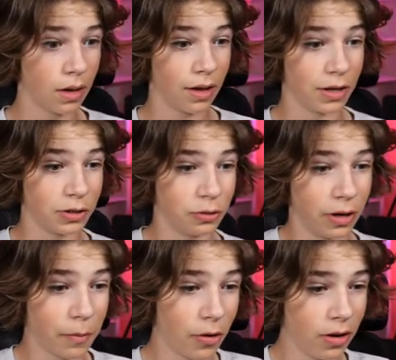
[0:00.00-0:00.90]

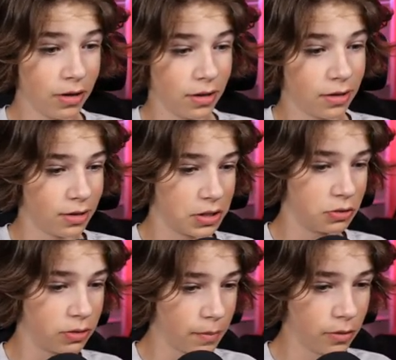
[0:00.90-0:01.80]
drumroll,
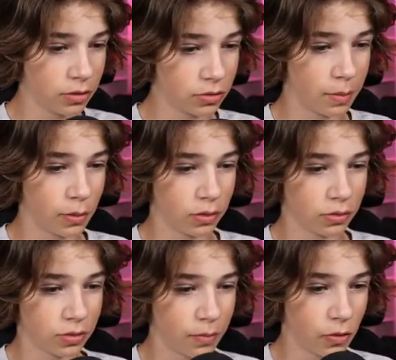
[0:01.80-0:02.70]
drumroll, drumroll,
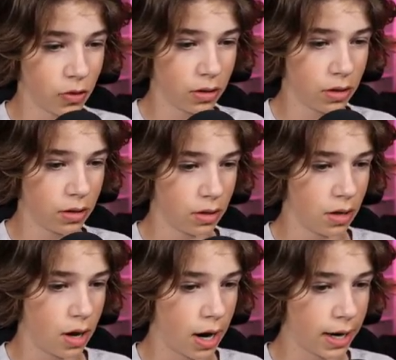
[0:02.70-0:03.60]
drumroll.
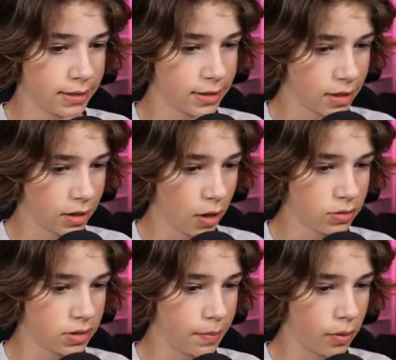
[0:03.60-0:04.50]
I need to close
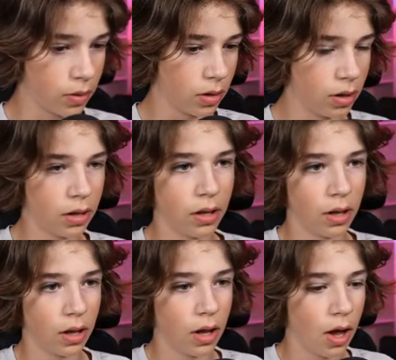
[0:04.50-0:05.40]
the poll.
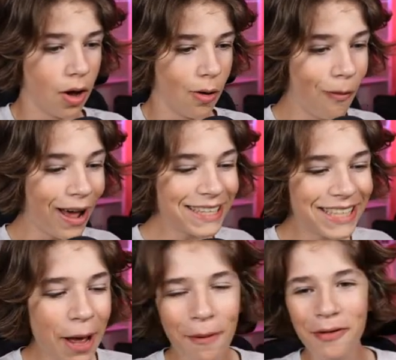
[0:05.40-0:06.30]
What is
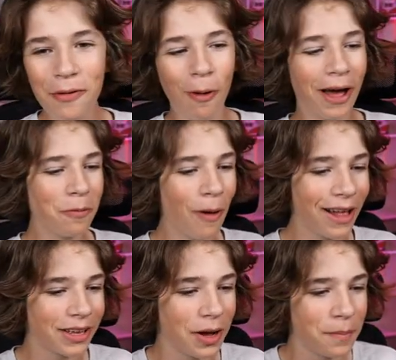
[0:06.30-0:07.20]
up, everyone?
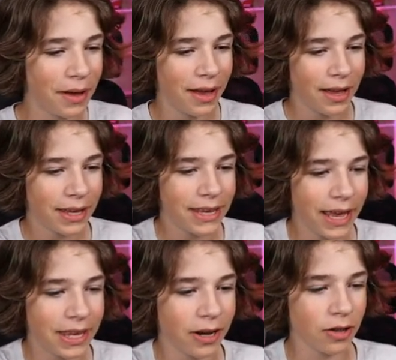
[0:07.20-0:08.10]
Welcome. He
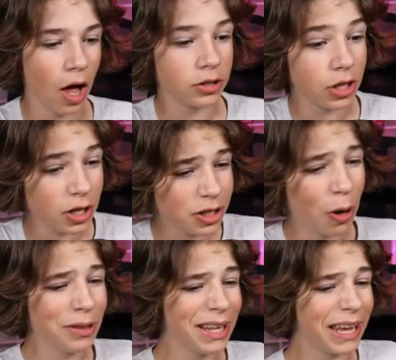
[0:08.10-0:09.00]
ain't here long. D
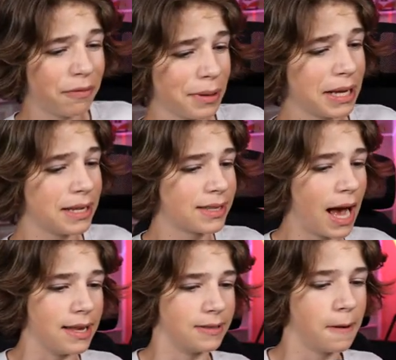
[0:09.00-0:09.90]
don't leave, please,
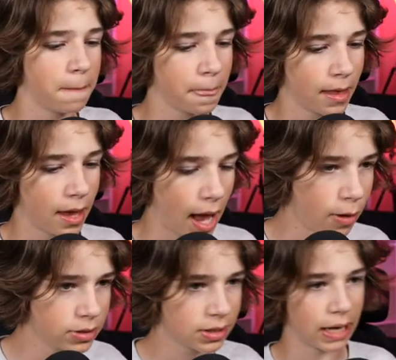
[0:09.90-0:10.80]
guys. I
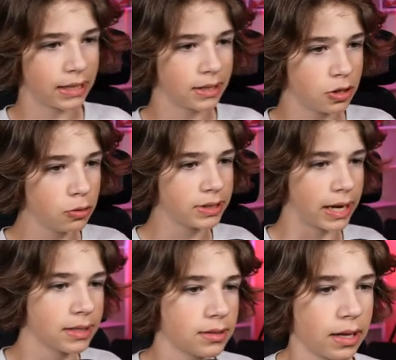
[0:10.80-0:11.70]
was like two
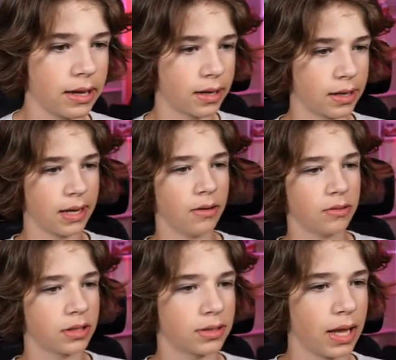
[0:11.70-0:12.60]
seconds late because I was
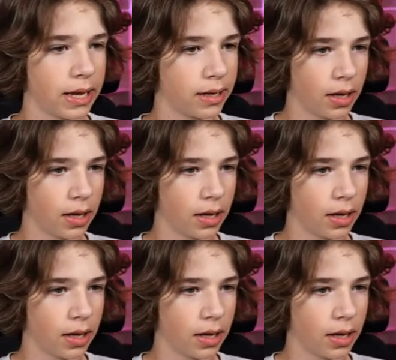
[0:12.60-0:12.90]
just like